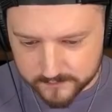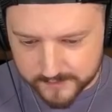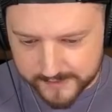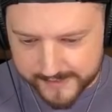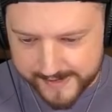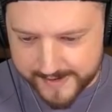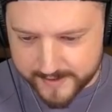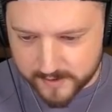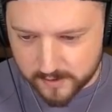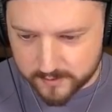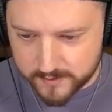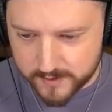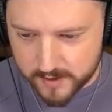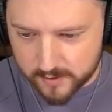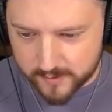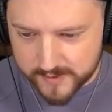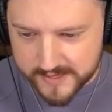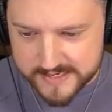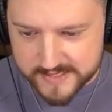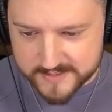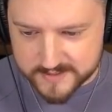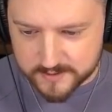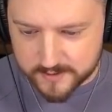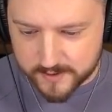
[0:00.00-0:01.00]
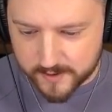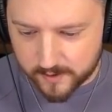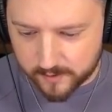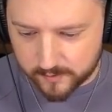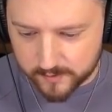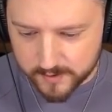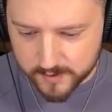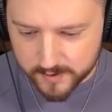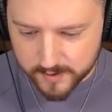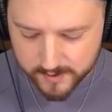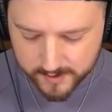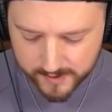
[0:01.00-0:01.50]
I don't know. He doesn't know.
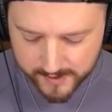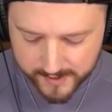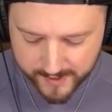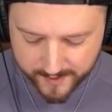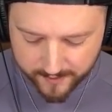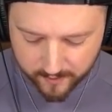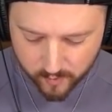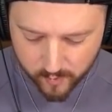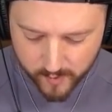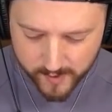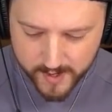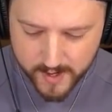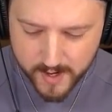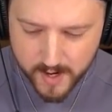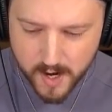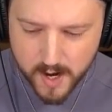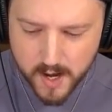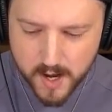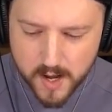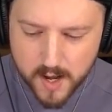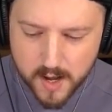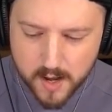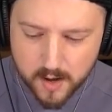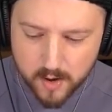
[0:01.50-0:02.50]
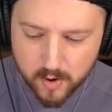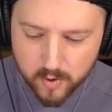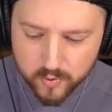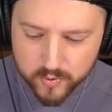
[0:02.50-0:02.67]
Either way, oh